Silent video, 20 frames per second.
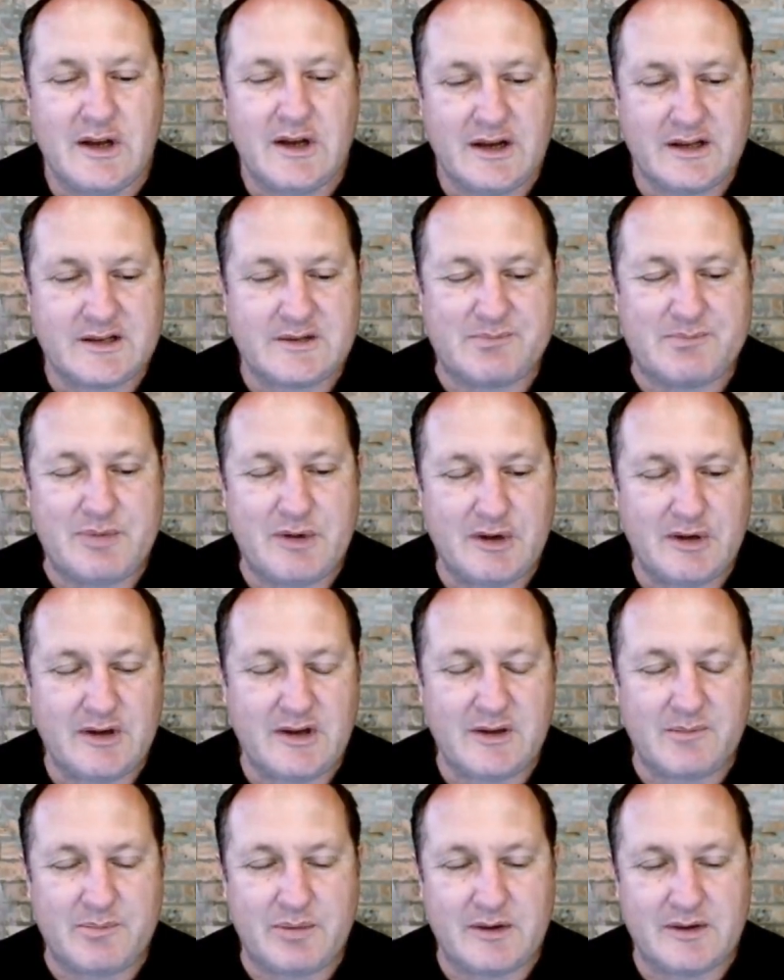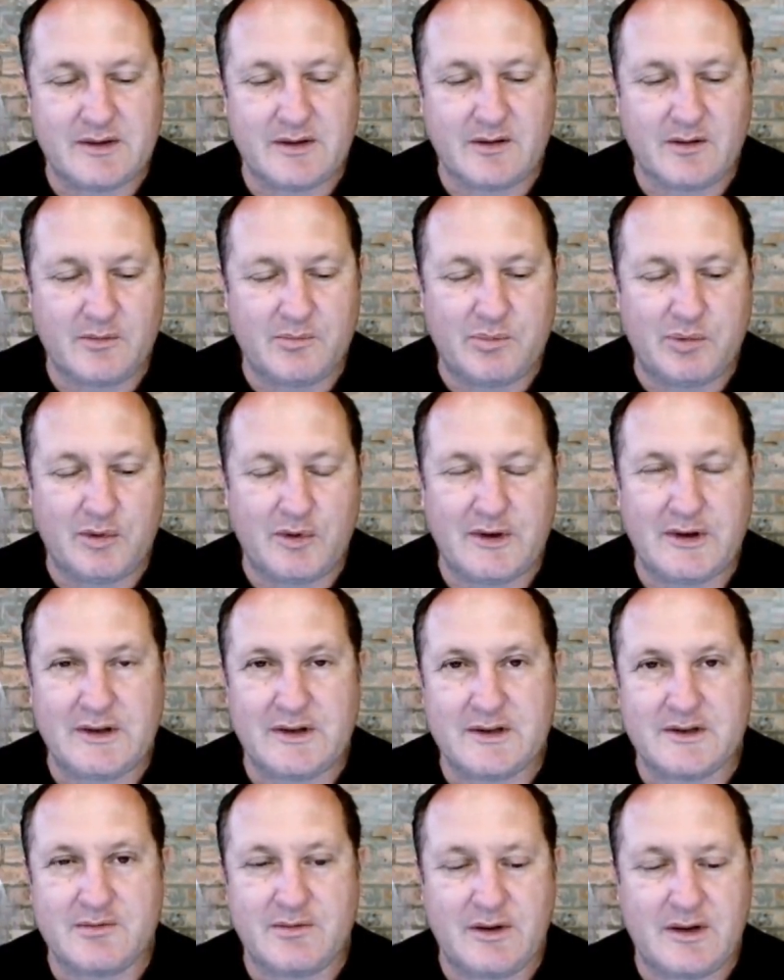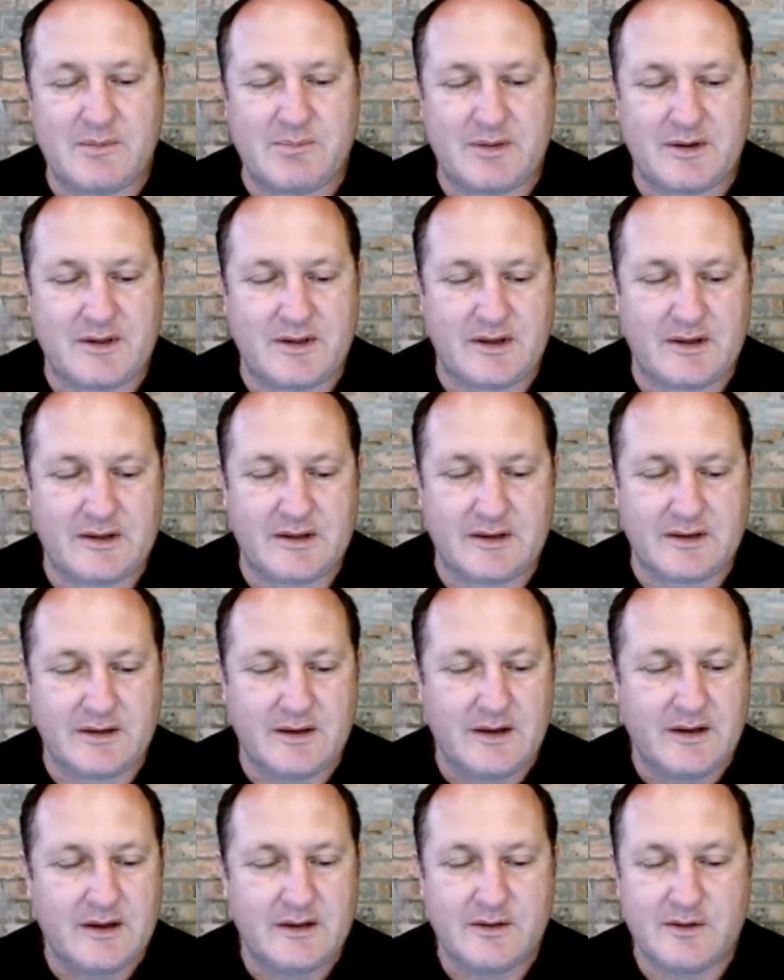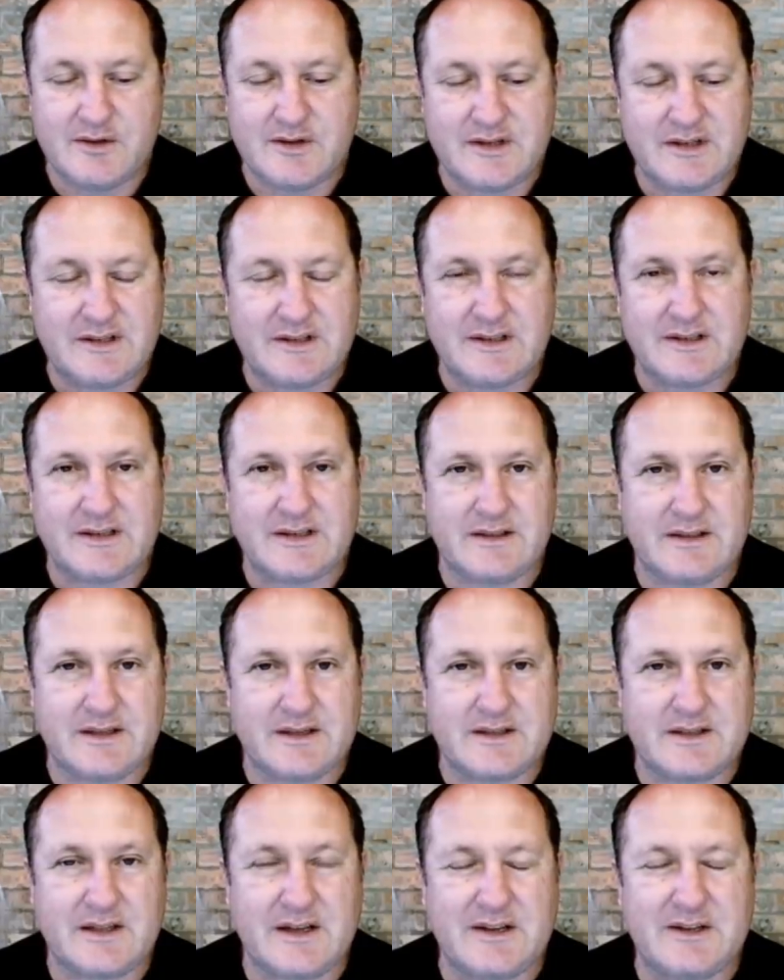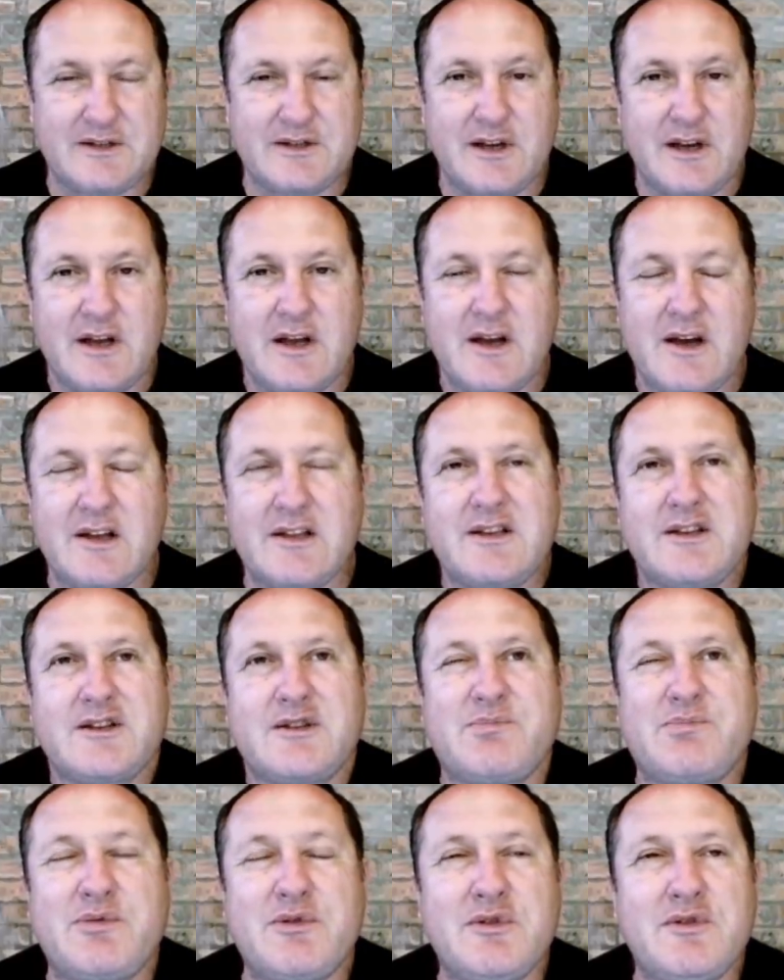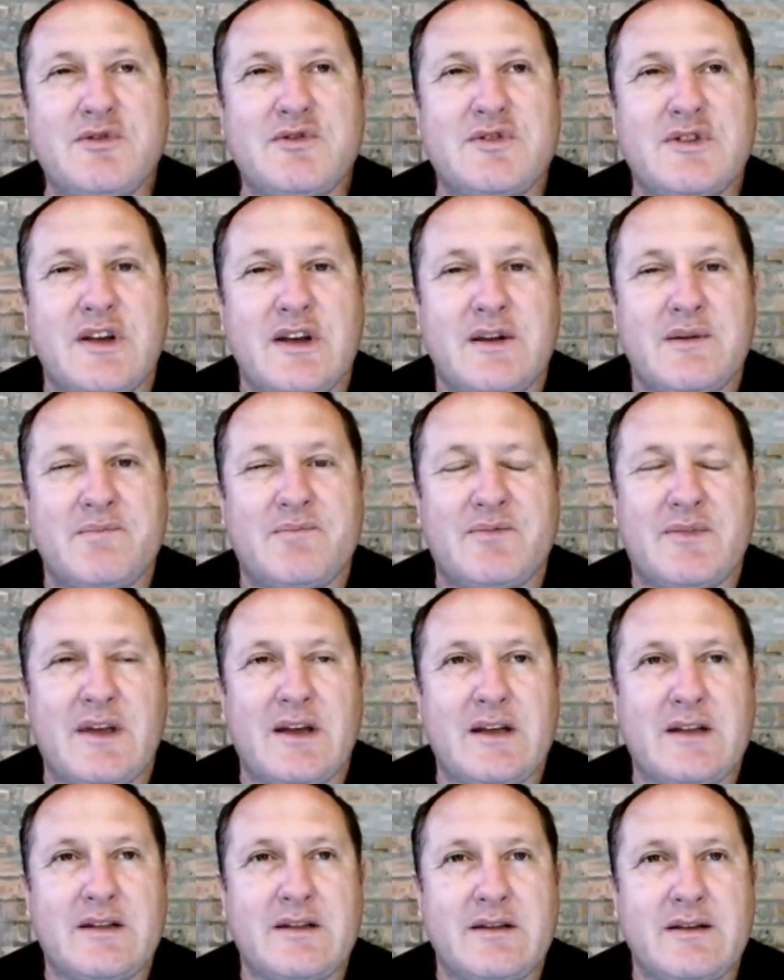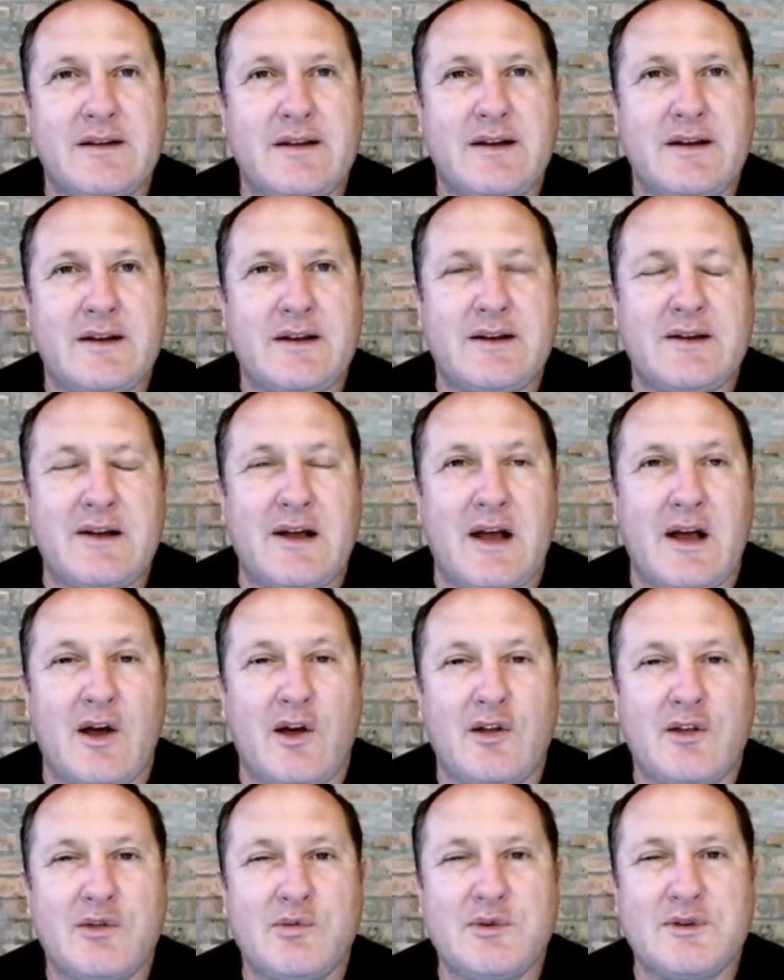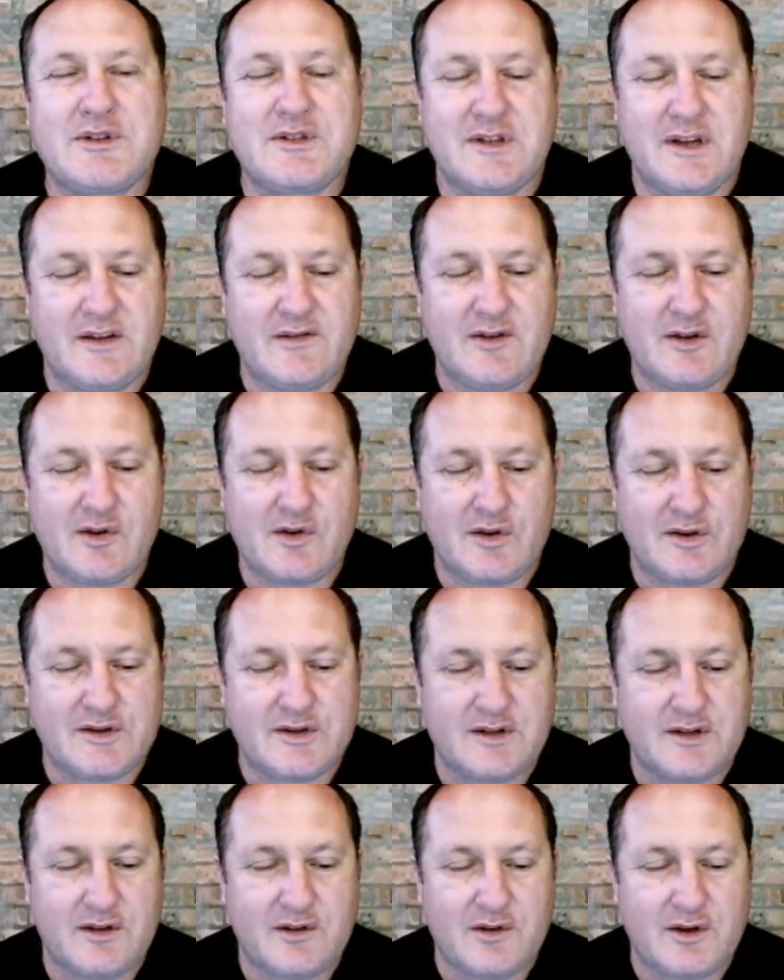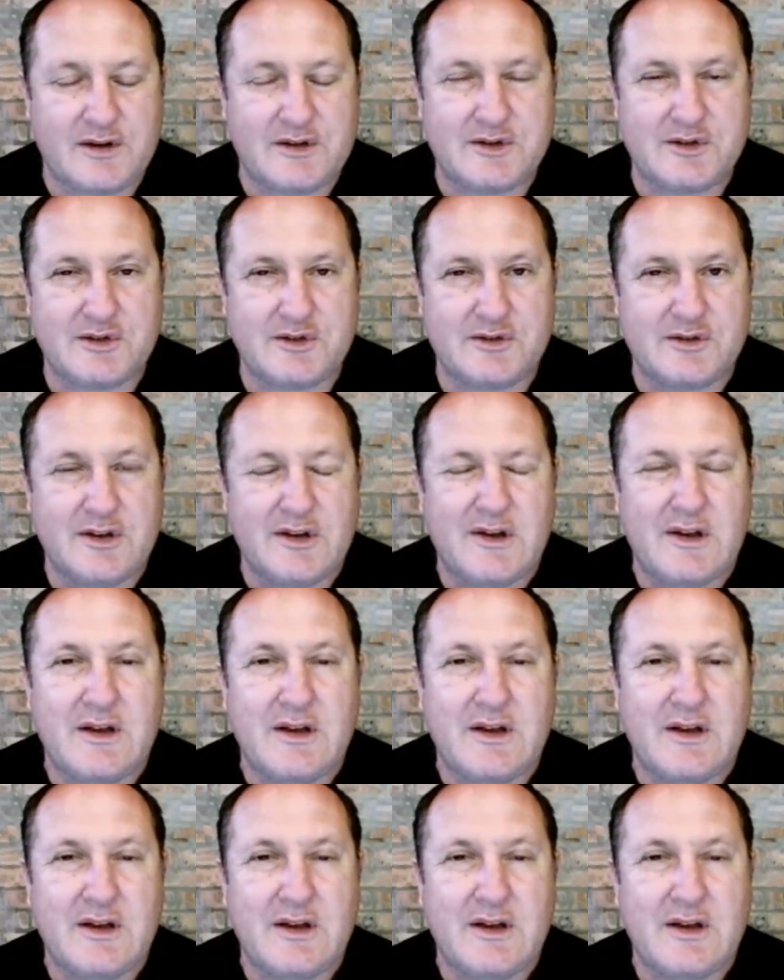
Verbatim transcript: It's purely a political ploy, and it's really pathetic to see this at this stage. It just proves that uh, health was never a consideration.